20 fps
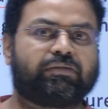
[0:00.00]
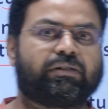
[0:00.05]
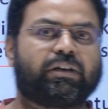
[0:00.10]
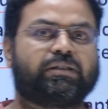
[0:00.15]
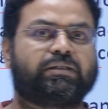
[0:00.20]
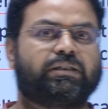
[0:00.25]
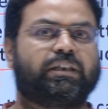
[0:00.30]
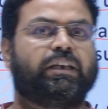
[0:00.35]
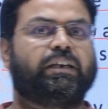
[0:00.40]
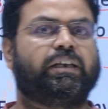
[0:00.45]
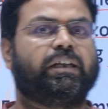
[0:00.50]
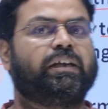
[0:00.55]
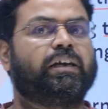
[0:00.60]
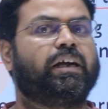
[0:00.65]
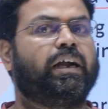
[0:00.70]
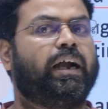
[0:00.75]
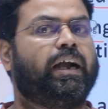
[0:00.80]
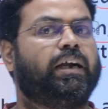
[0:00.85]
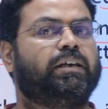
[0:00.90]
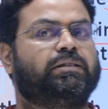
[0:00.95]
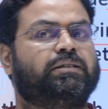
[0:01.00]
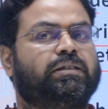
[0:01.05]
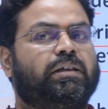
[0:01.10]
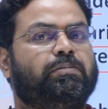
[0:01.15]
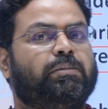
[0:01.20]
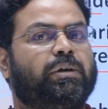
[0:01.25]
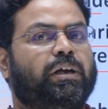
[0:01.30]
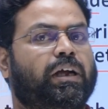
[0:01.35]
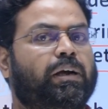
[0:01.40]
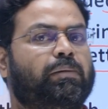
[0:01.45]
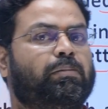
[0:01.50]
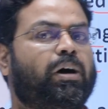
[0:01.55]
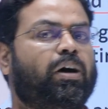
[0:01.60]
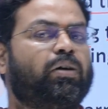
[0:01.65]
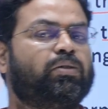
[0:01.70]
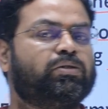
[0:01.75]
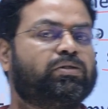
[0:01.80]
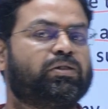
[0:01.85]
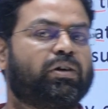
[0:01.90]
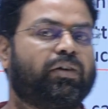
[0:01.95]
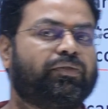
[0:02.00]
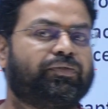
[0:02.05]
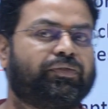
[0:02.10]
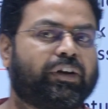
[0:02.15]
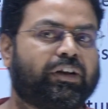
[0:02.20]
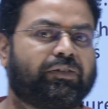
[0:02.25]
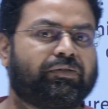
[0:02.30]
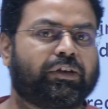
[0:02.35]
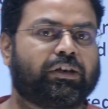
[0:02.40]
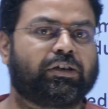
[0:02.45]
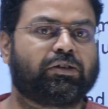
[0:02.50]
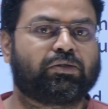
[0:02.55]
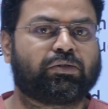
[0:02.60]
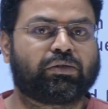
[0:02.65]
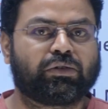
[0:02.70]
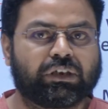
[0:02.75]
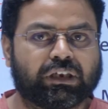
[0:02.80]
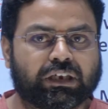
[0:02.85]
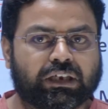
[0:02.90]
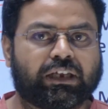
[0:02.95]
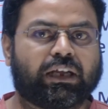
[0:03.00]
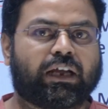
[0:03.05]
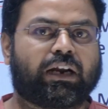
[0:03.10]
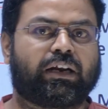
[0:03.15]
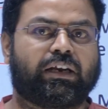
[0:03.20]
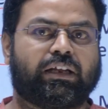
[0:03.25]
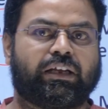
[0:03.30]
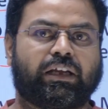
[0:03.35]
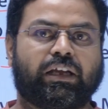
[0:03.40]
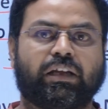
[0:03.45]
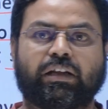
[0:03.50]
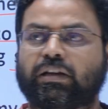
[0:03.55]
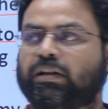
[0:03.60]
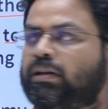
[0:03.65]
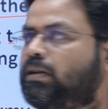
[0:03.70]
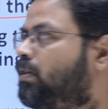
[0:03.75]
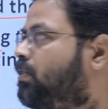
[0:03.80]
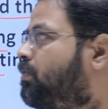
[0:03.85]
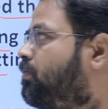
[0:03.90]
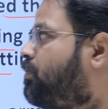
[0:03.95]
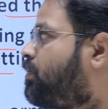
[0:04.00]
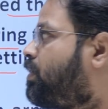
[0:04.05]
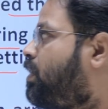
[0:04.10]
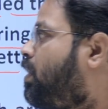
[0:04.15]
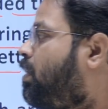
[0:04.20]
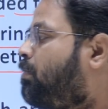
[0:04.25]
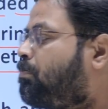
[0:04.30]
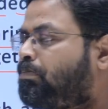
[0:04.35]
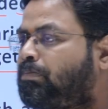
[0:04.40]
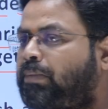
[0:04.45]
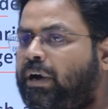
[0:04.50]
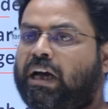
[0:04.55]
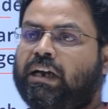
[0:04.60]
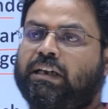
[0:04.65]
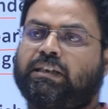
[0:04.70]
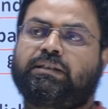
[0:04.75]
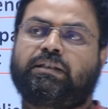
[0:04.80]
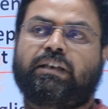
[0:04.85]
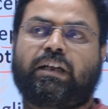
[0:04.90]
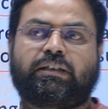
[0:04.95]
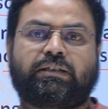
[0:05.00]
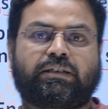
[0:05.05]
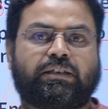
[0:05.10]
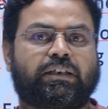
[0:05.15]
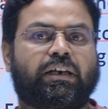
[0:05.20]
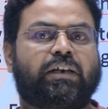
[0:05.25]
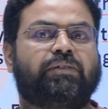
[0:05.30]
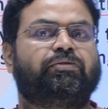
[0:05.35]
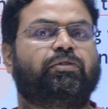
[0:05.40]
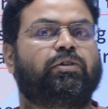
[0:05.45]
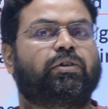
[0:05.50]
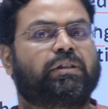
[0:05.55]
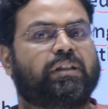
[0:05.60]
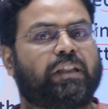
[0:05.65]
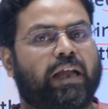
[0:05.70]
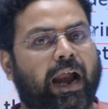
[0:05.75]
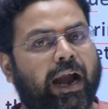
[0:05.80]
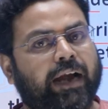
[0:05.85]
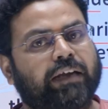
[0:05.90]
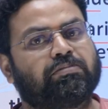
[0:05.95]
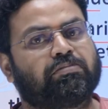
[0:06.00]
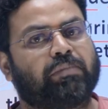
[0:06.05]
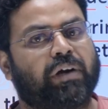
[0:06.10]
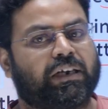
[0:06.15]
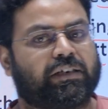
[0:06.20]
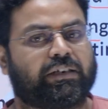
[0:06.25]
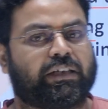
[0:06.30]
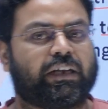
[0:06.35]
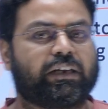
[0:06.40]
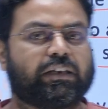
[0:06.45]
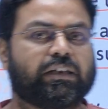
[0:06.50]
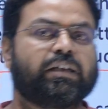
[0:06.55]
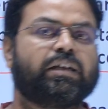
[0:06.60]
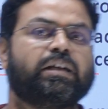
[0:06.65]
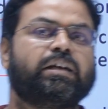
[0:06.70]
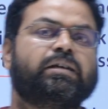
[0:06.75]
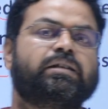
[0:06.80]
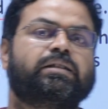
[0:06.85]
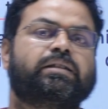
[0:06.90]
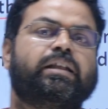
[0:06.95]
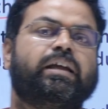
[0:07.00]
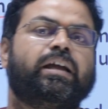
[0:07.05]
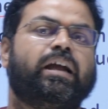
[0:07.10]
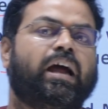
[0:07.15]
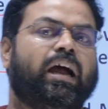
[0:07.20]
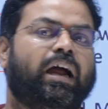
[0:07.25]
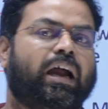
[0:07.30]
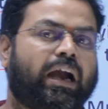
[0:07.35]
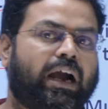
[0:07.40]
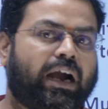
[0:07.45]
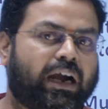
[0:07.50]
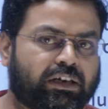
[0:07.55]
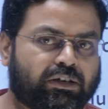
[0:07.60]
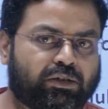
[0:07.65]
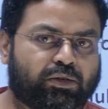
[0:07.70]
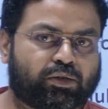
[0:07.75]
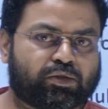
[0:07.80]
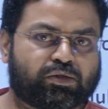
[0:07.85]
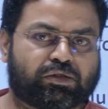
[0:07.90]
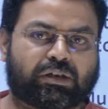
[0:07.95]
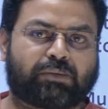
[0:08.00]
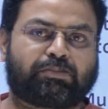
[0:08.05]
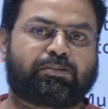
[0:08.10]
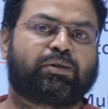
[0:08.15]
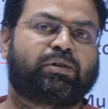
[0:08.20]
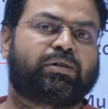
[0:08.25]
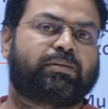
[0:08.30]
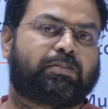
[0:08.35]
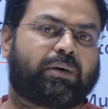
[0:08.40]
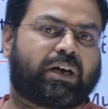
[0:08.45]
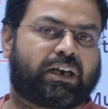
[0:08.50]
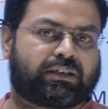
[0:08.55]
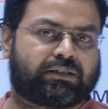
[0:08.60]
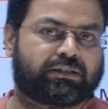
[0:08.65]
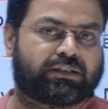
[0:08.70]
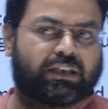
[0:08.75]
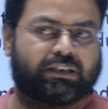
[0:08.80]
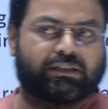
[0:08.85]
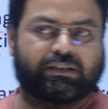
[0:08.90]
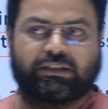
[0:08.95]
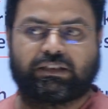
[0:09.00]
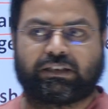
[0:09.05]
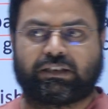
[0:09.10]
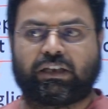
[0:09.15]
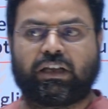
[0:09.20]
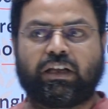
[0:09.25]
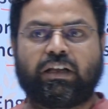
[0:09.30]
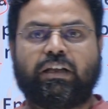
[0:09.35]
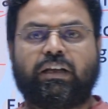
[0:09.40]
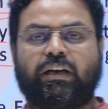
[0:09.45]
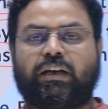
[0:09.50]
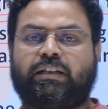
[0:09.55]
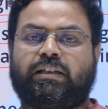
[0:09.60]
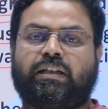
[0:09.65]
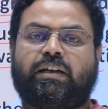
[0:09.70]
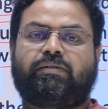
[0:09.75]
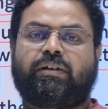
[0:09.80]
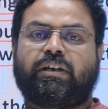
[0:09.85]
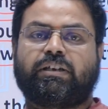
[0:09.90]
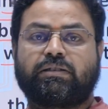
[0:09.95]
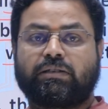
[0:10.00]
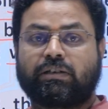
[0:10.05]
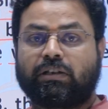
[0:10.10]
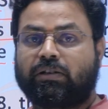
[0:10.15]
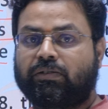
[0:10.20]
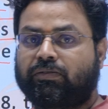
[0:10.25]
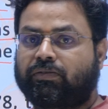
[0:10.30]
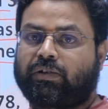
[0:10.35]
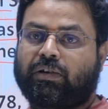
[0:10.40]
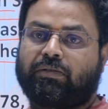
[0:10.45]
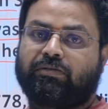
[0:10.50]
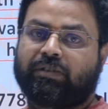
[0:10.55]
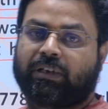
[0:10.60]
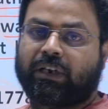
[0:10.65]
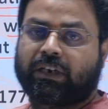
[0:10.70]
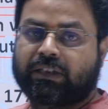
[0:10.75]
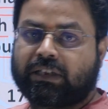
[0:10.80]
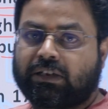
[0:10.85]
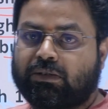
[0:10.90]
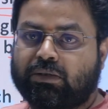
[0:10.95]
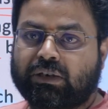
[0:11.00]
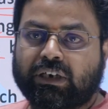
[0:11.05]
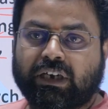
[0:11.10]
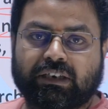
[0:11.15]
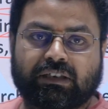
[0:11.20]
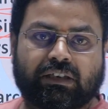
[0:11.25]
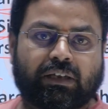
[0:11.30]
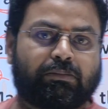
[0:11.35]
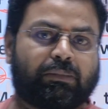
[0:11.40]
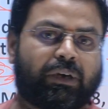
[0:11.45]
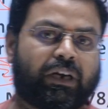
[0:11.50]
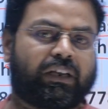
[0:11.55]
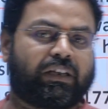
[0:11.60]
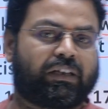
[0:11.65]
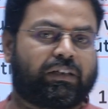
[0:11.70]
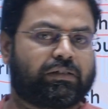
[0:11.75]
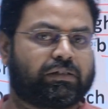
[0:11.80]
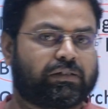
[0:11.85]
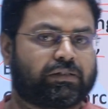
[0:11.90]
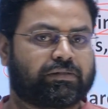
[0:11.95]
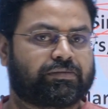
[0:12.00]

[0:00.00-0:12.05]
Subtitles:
was getting a handsome amount of revenue yearly from Parasnath Singh, and for that matter, they had to support Parasnath Singh. Otherwise, from where they would get the money?